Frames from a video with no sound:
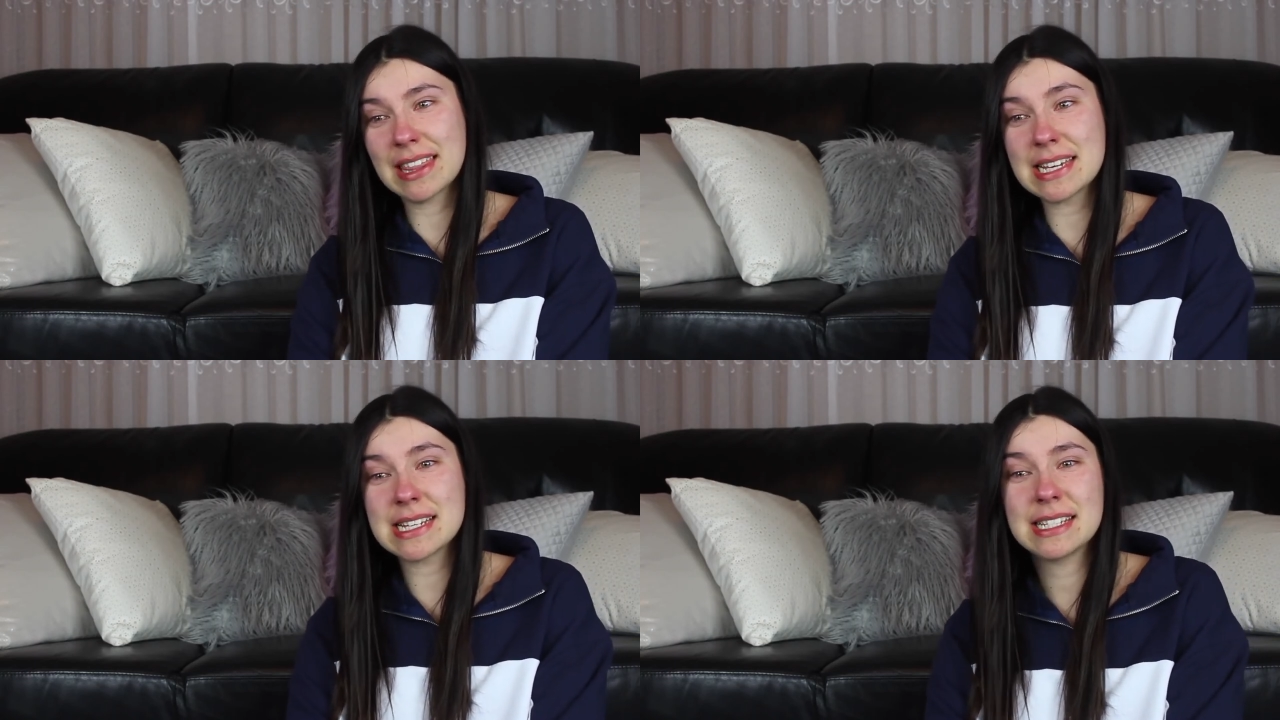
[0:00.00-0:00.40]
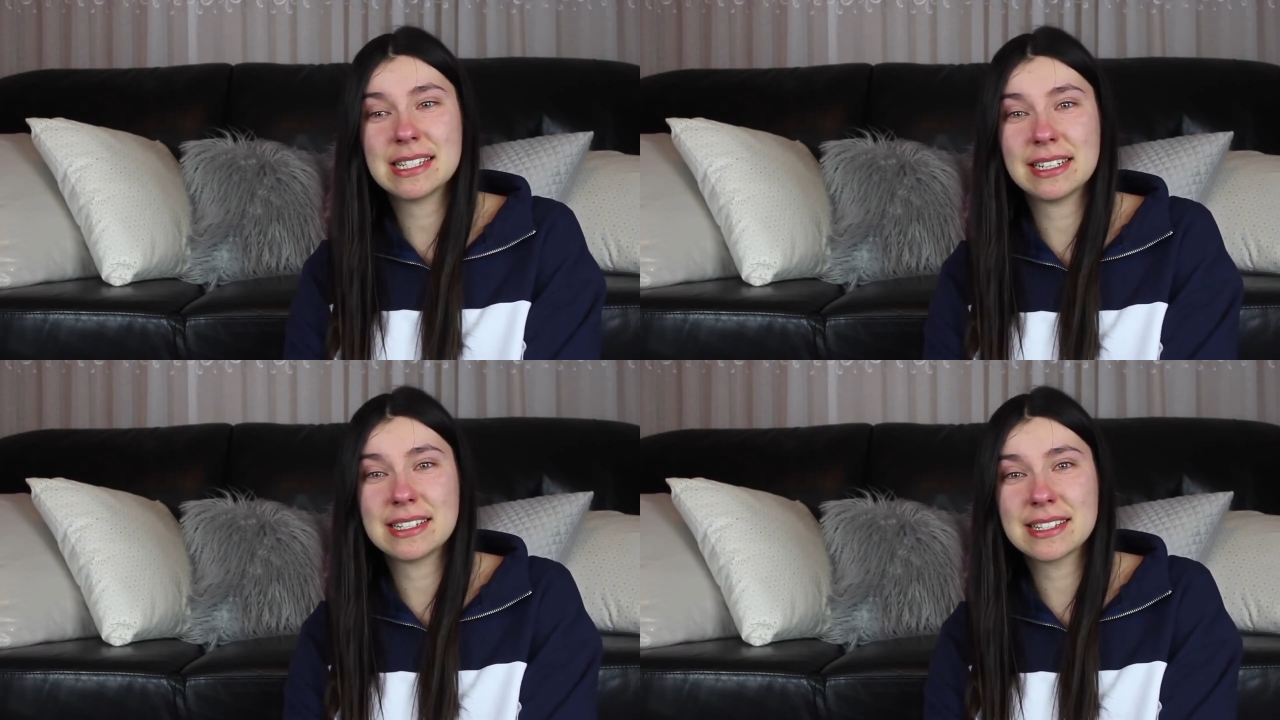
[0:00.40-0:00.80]

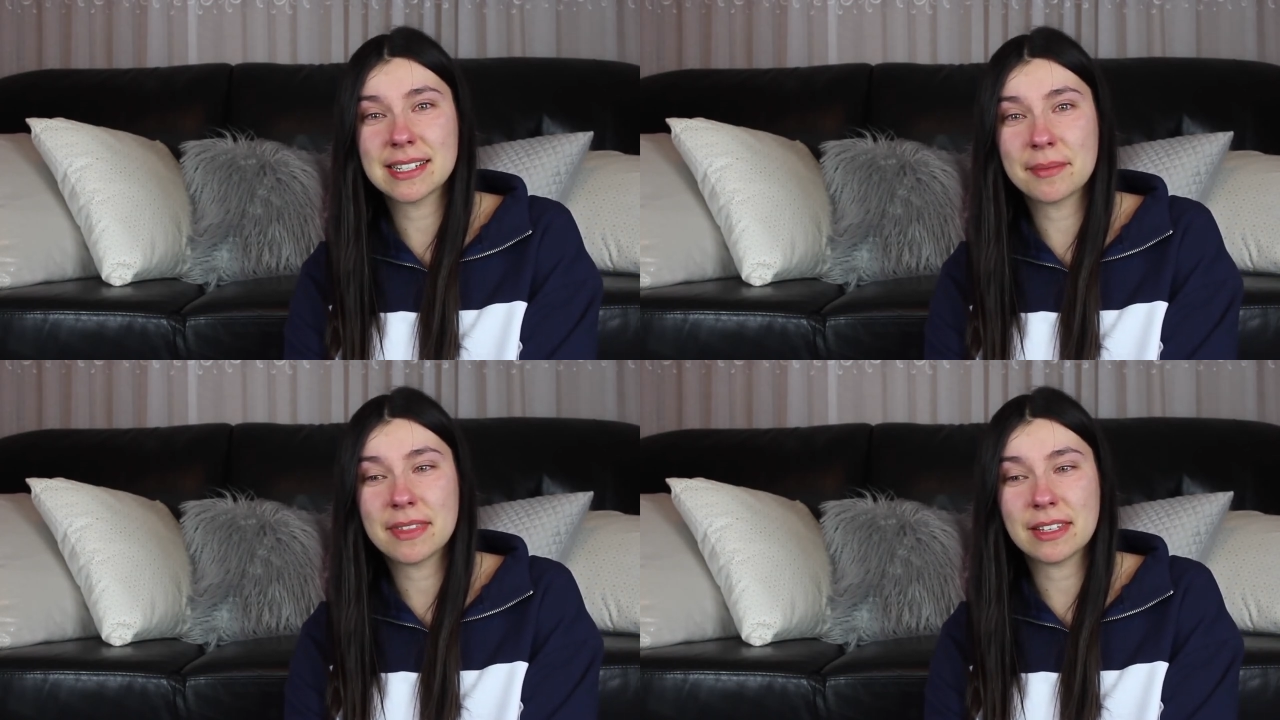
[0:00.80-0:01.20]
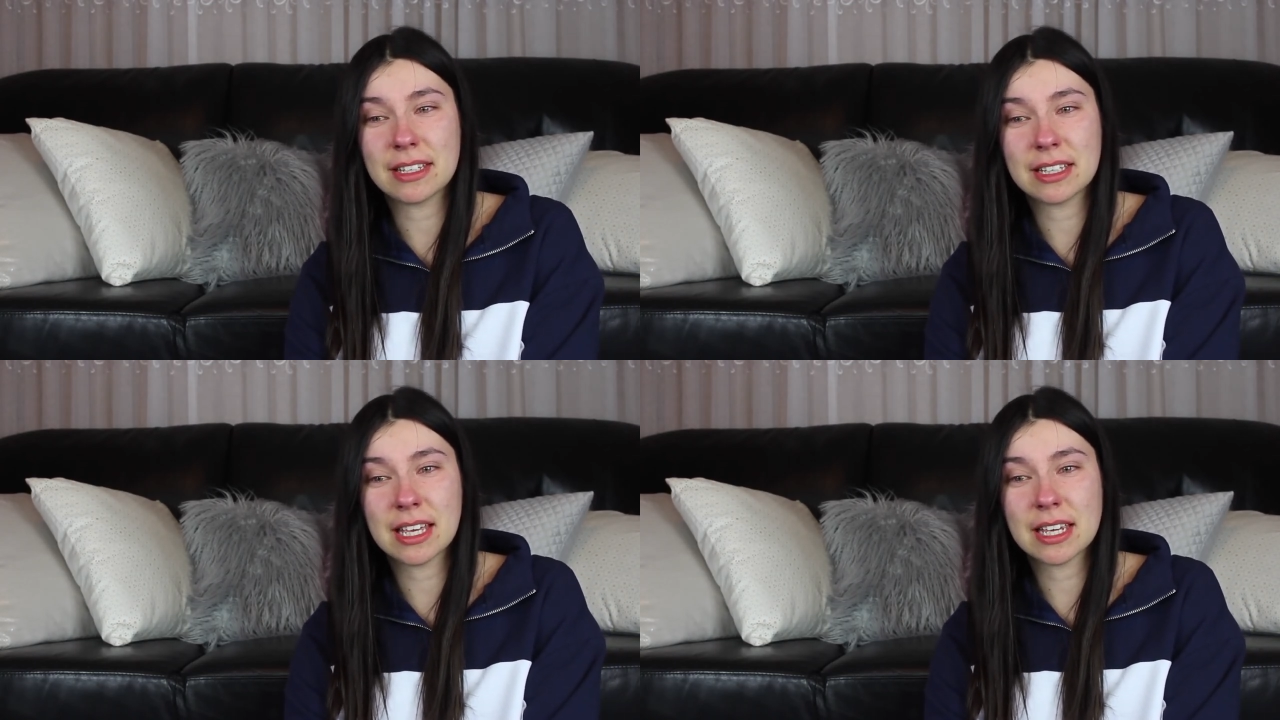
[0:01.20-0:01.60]
This is
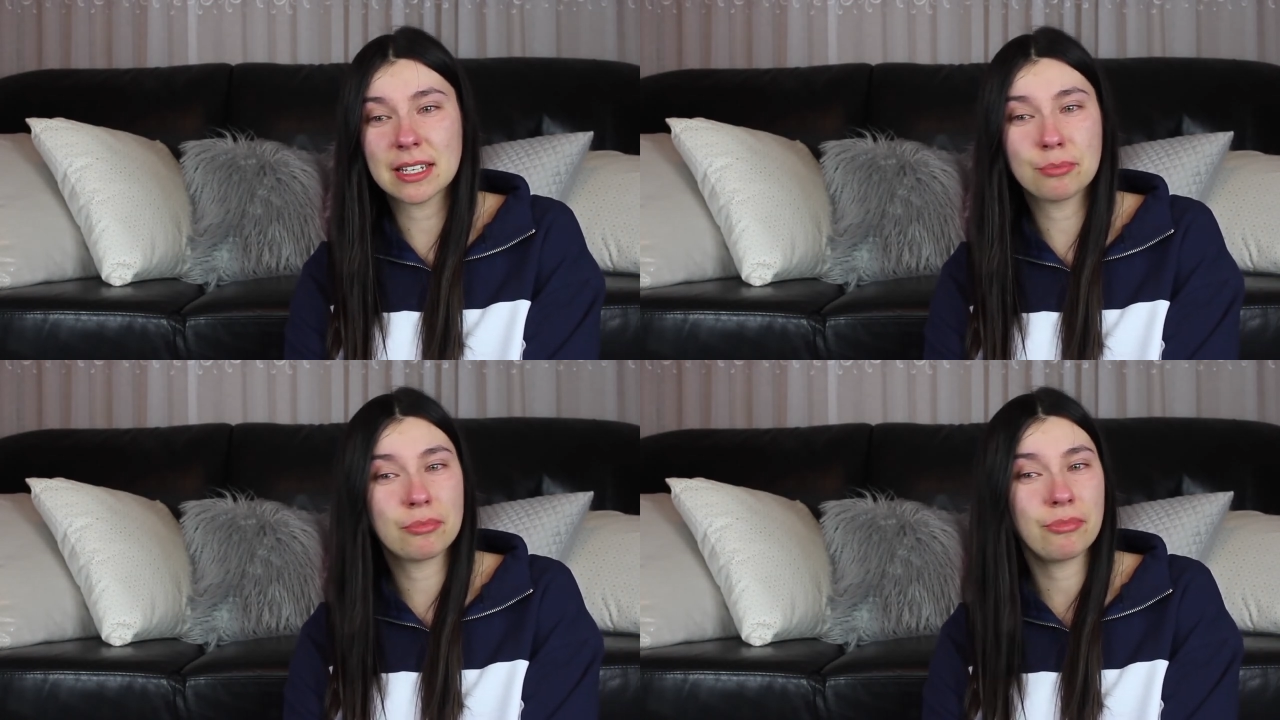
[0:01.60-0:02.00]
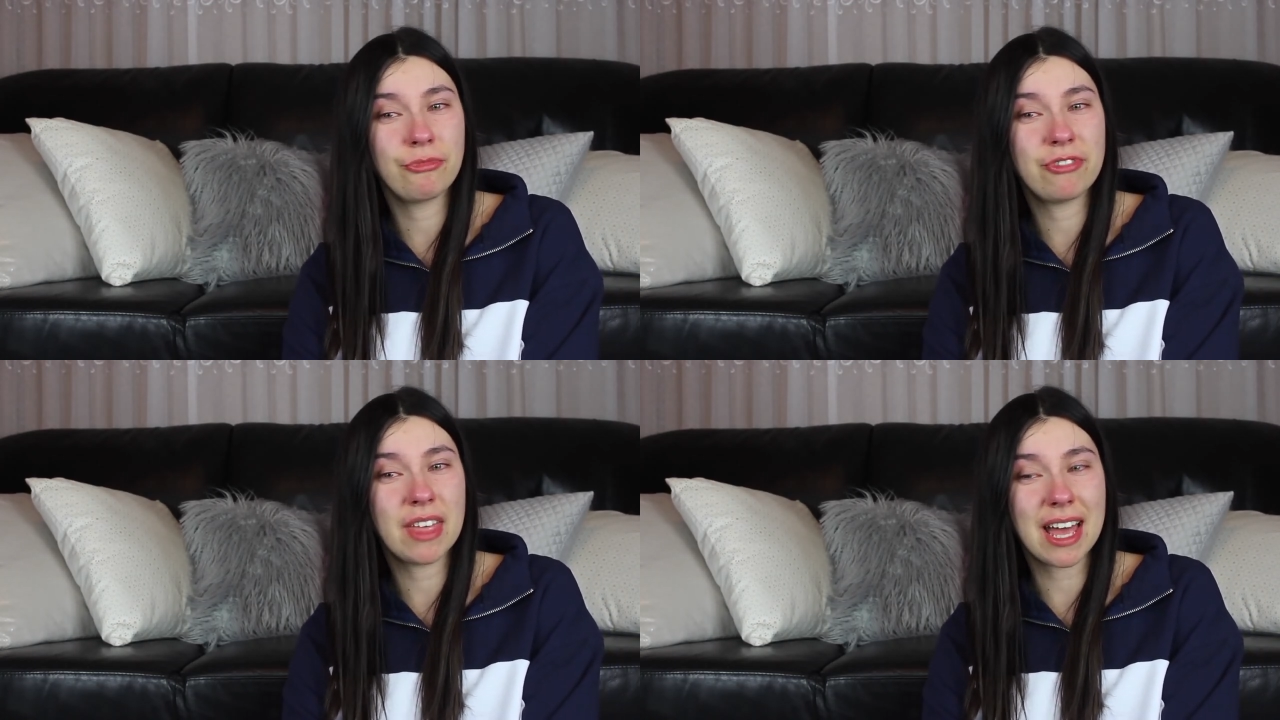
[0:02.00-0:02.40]
something
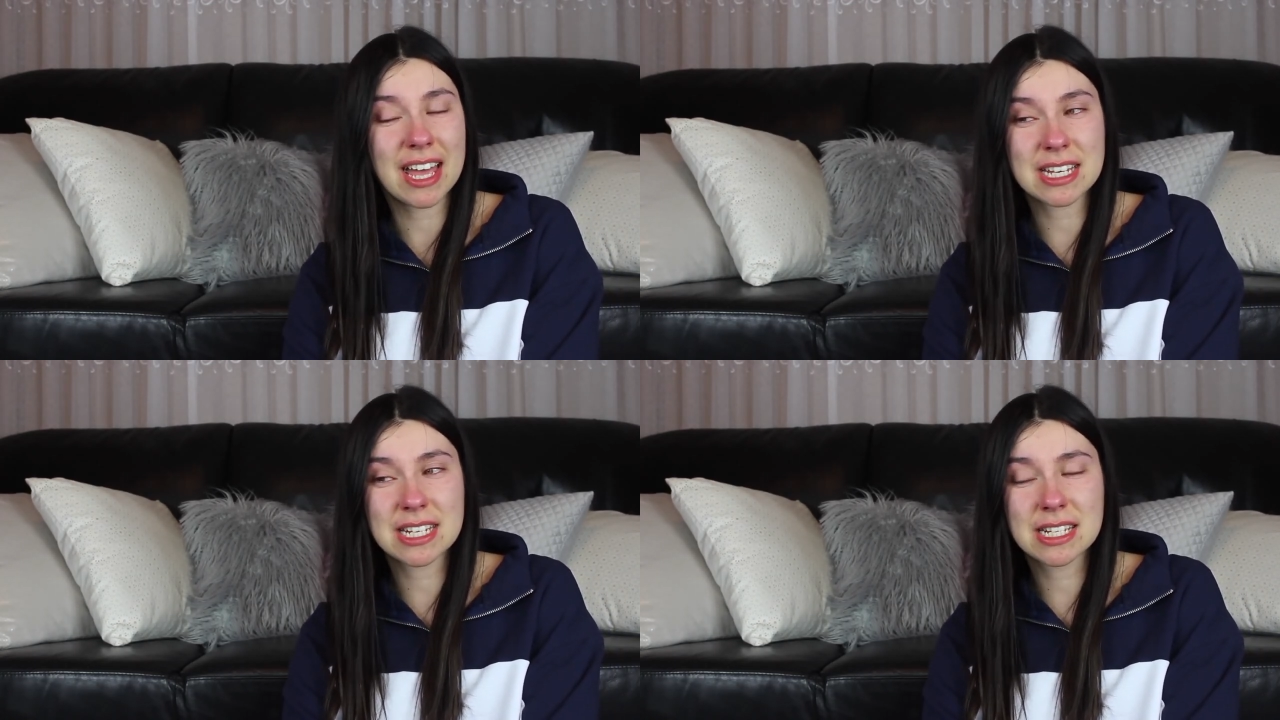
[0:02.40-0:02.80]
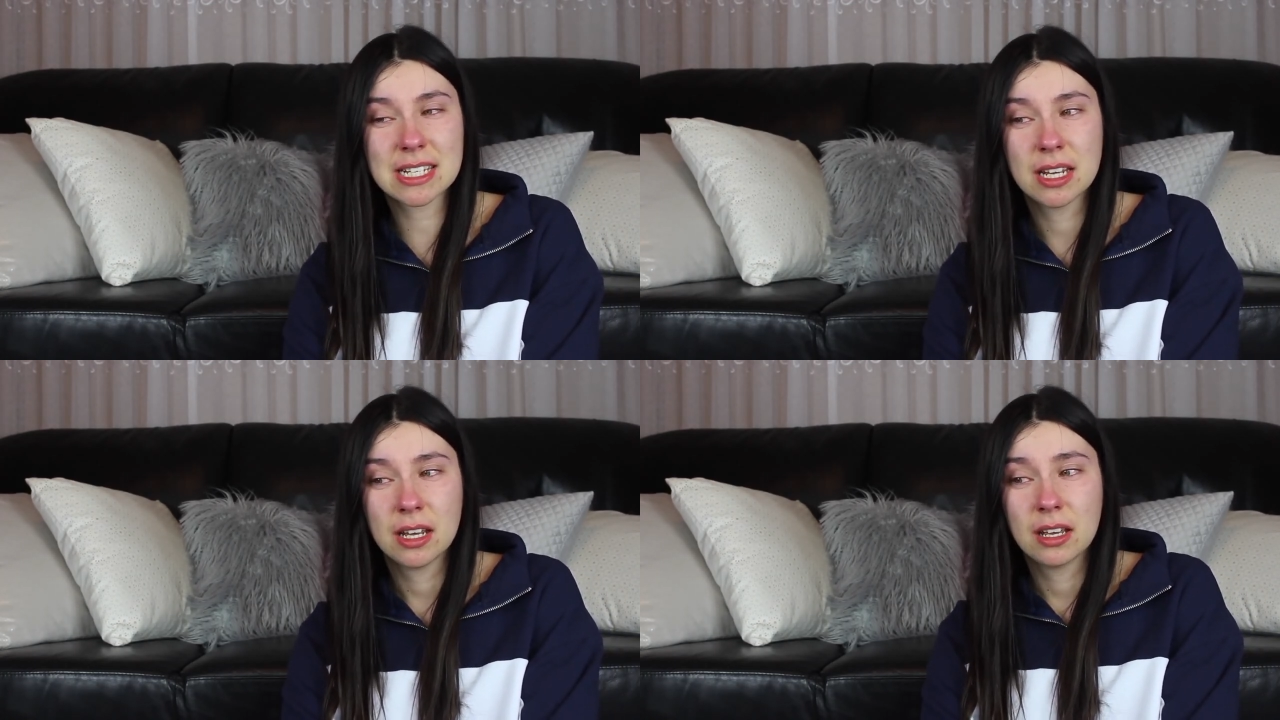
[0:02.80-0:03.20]

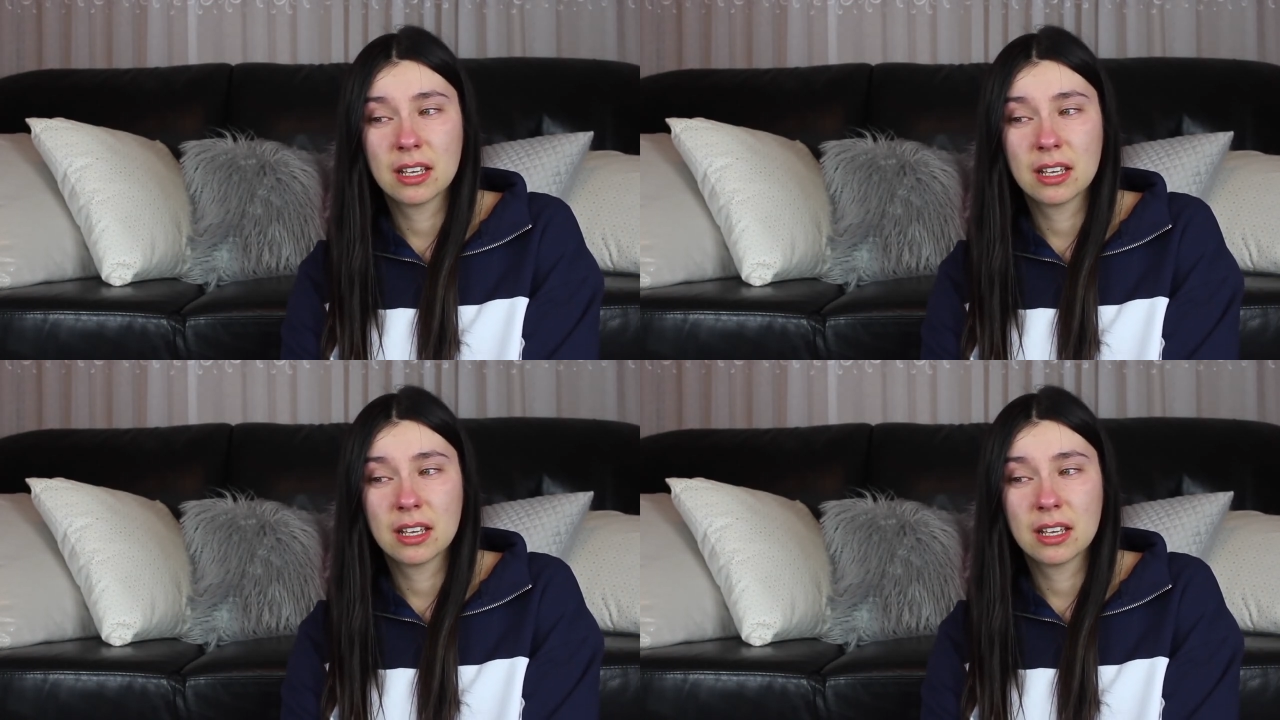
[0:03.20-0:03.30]
that